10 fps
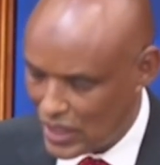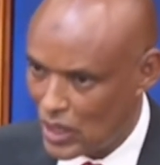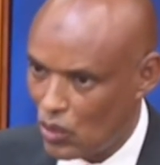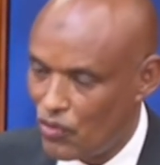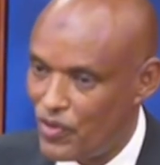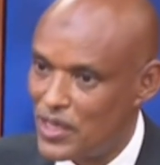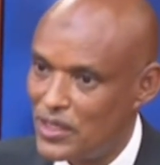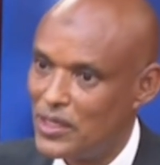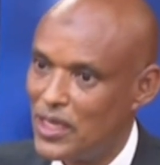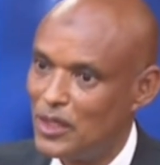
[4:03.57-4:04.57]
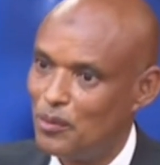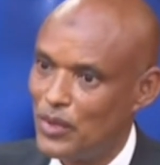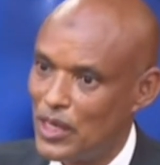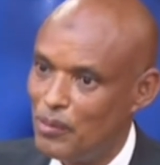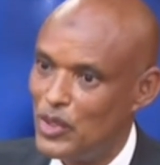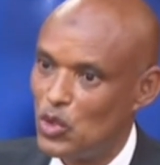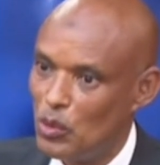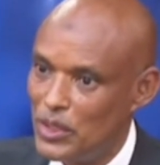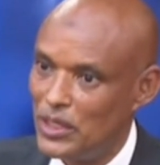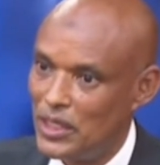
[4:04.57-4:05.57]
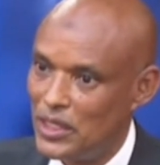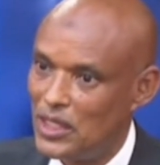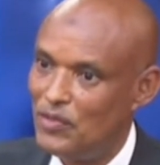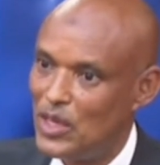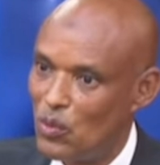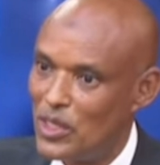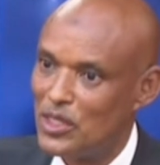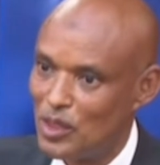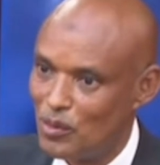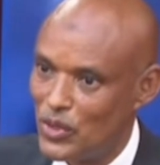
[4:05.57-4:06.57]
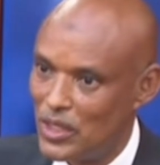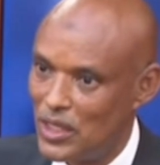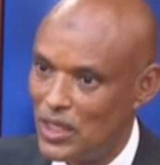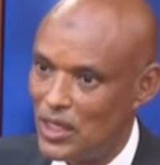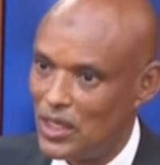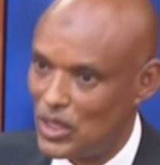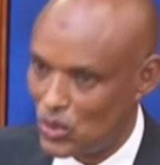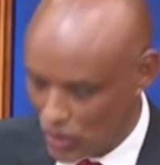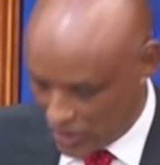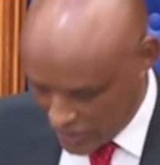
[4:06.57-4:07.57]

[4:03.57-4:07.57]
offense that can be committed even when somebody is on a journey.